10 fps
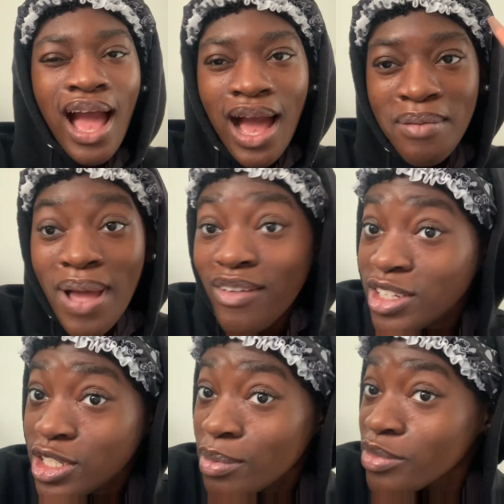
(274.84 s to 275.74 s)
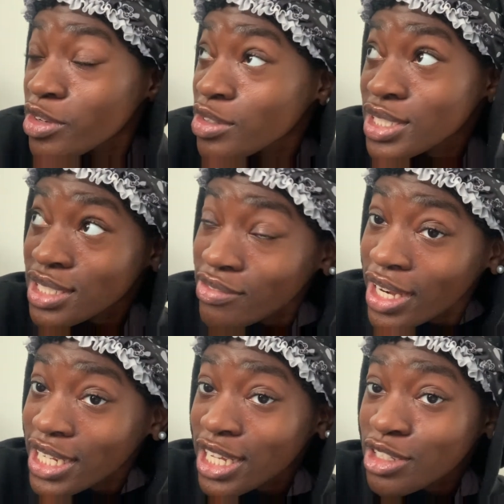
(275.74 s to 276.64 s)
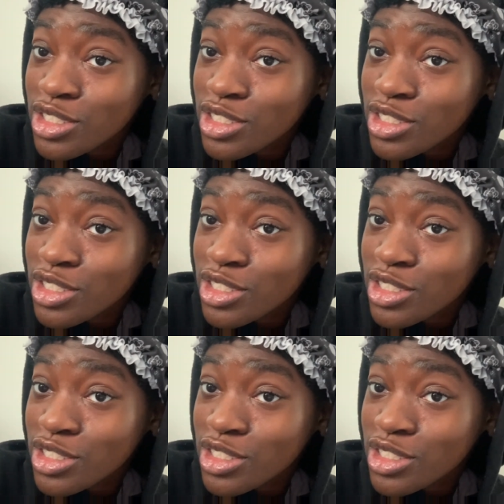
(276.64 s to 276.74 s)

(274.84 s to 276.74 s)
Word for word: I'm having trouble focusing right now,